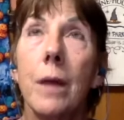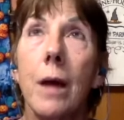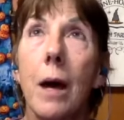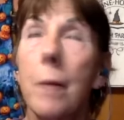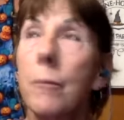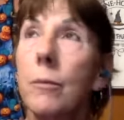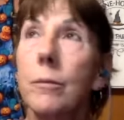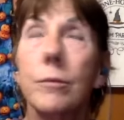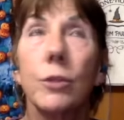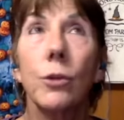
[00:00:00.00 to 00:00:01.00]
um,
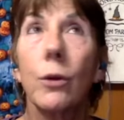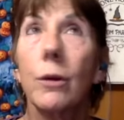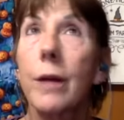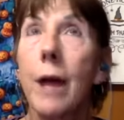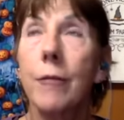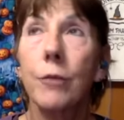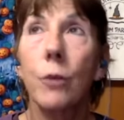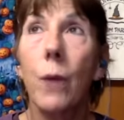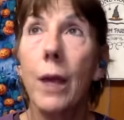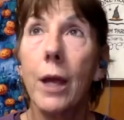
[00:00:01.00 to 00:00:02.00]
shortly after
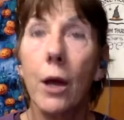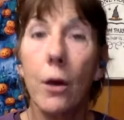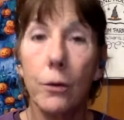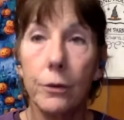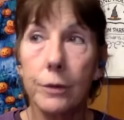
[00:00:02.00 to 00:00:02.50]
Waco,